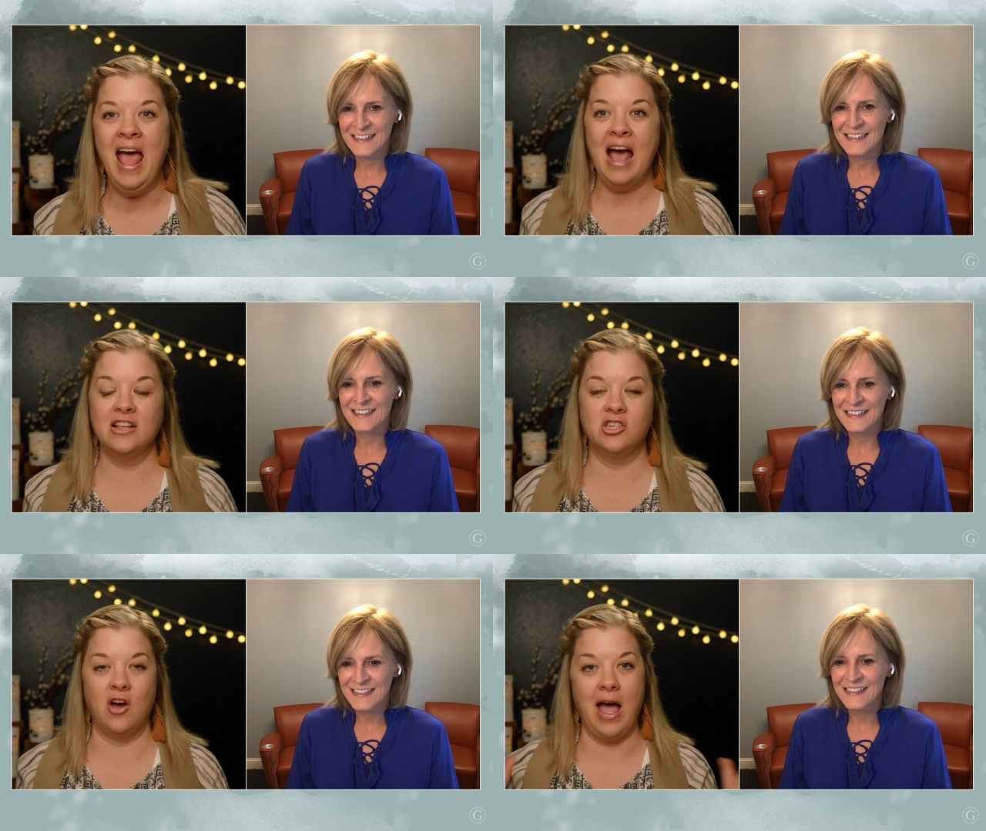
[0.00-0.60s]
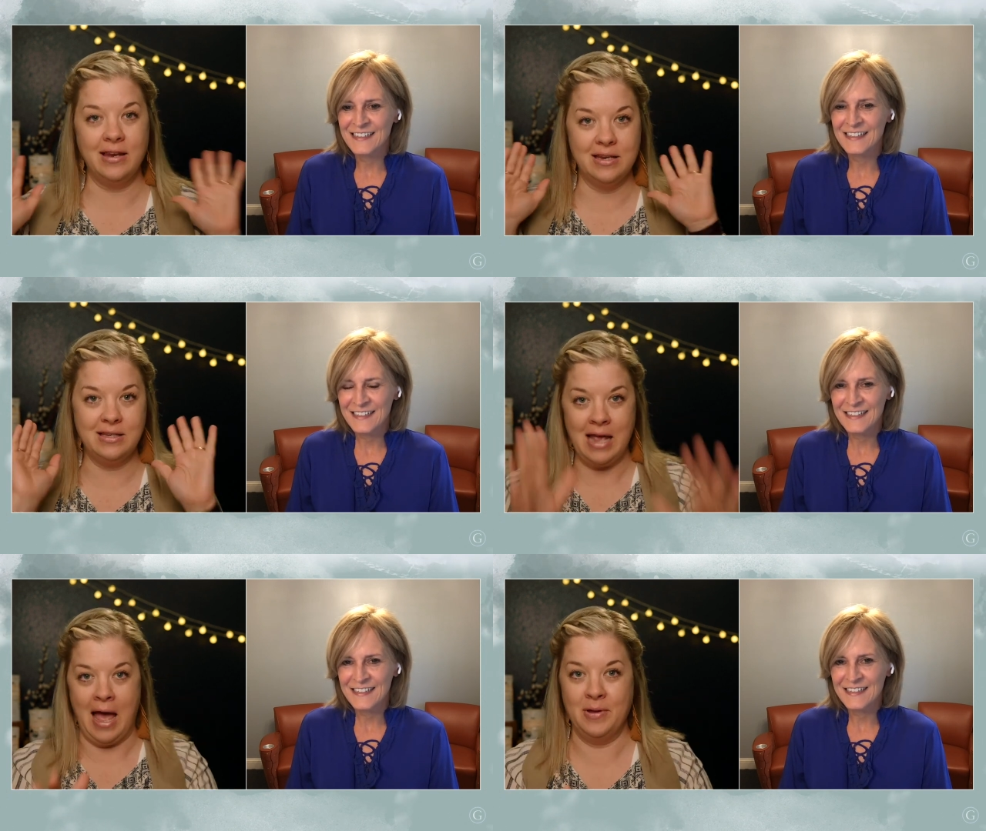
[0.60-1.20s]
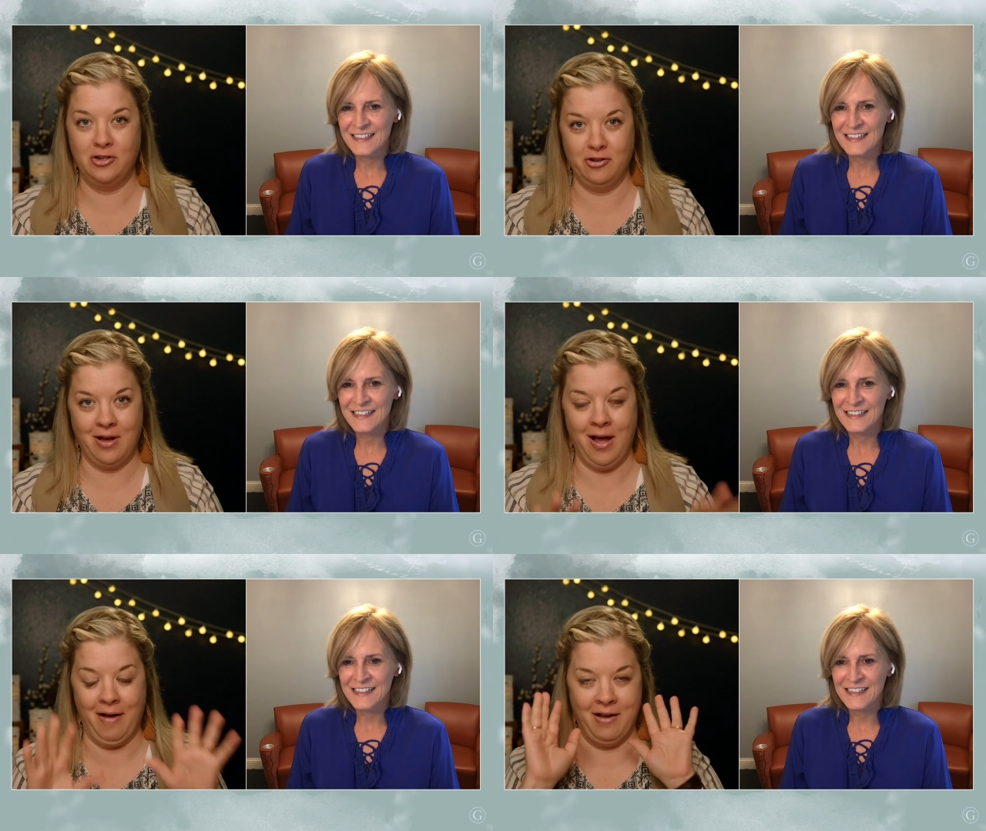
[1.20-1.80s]
Speaker 1: And so I had to tap into
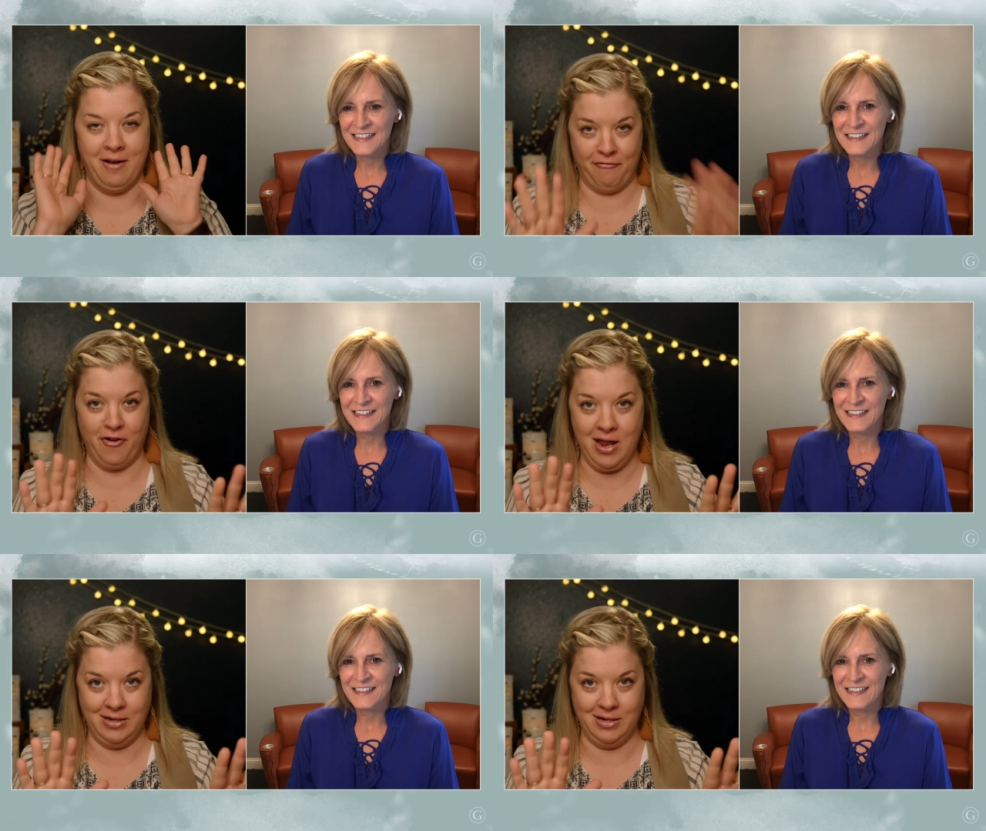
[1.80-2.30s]
a, a, friend